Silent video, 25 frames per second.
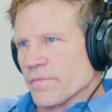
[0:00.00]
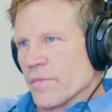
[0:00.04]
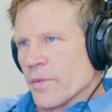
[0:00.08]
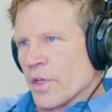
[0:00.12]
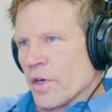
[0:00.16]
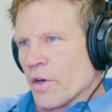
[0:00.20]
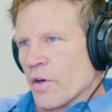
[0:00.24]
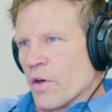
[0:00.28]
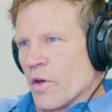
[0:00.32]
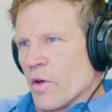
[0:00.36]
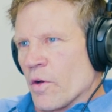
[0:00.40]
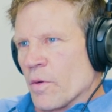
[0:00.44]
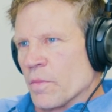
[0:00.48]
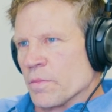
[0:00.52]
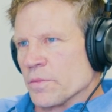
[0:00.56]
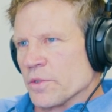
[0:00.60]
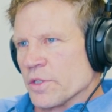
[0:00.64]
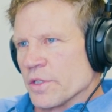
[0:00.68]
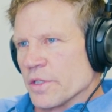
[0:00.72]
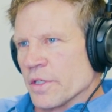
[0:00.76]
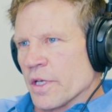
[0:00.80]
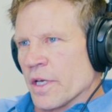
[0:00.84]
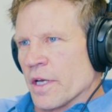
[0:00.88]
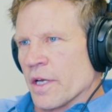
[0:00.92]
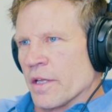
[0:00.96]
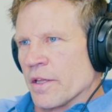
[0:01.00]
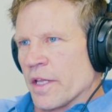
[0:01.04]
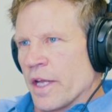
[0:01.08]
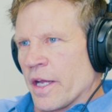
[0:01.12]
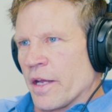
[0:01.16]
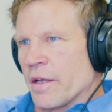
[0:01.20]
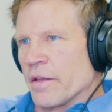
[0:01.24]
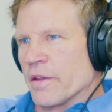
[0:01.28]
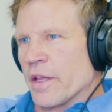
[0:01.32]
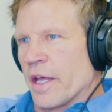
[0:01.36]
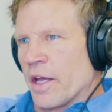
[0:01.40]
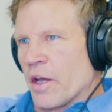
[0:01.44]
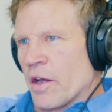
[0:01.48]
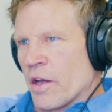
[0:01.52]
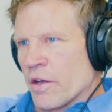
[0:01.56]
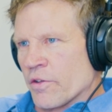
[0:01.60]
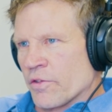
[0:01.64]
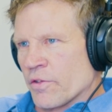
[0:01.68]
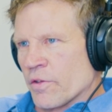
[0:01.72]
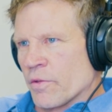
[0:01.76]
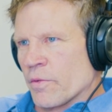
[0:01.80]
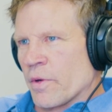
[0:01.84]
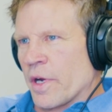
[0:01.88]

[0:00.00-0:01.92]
your homes, they also